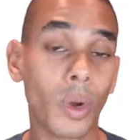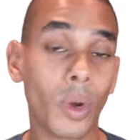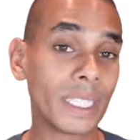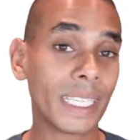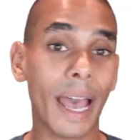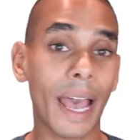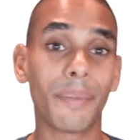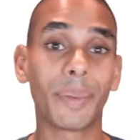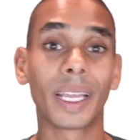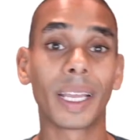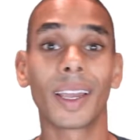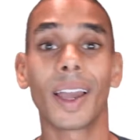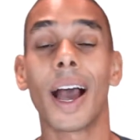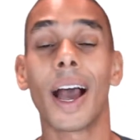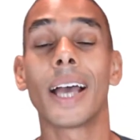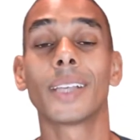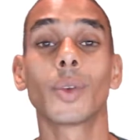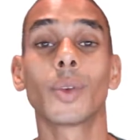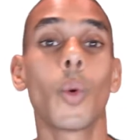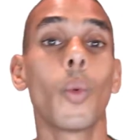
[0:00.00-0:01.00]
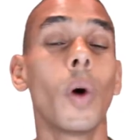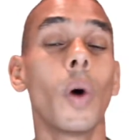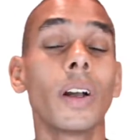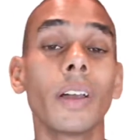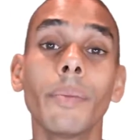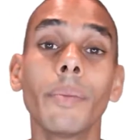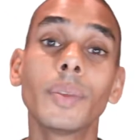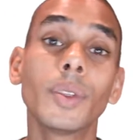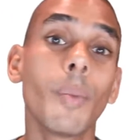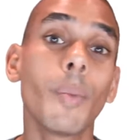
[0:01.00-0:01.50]
What's happening, guys?
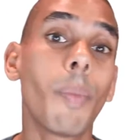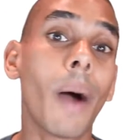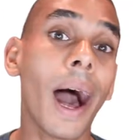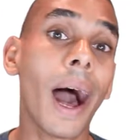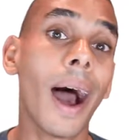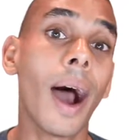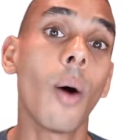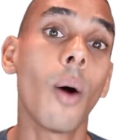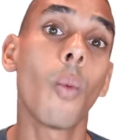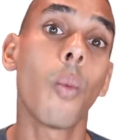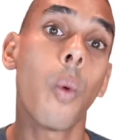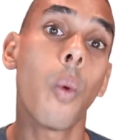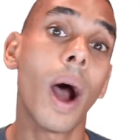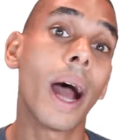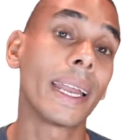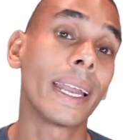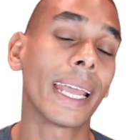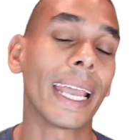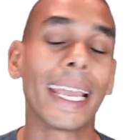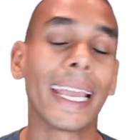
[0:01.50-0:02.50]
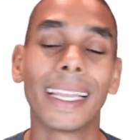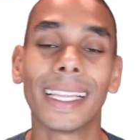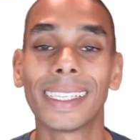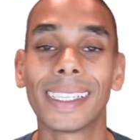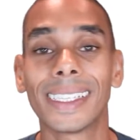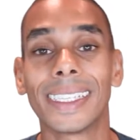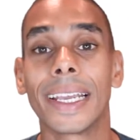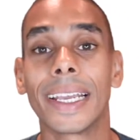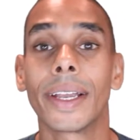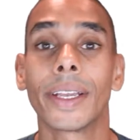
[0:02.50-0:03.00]
Welcome to part one in the
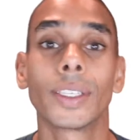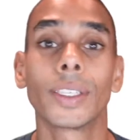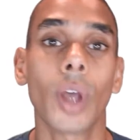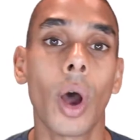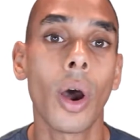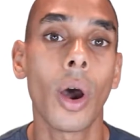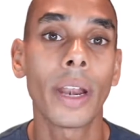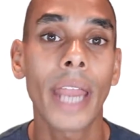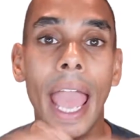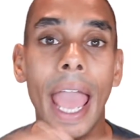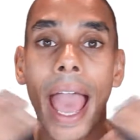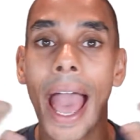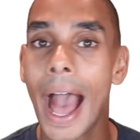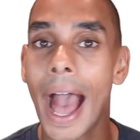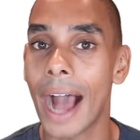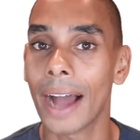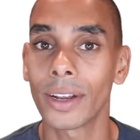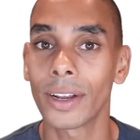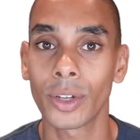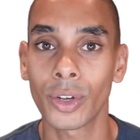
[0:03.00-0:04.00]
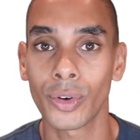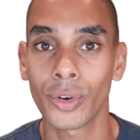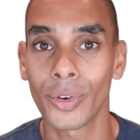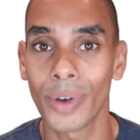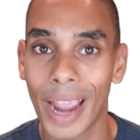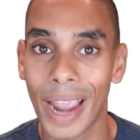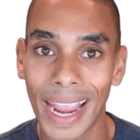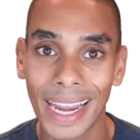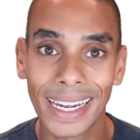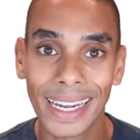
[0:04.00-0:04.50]
series on how to
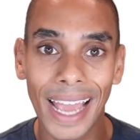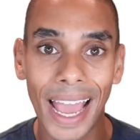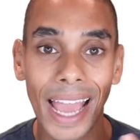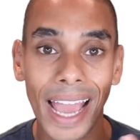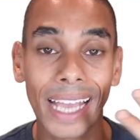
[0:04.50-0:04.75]
create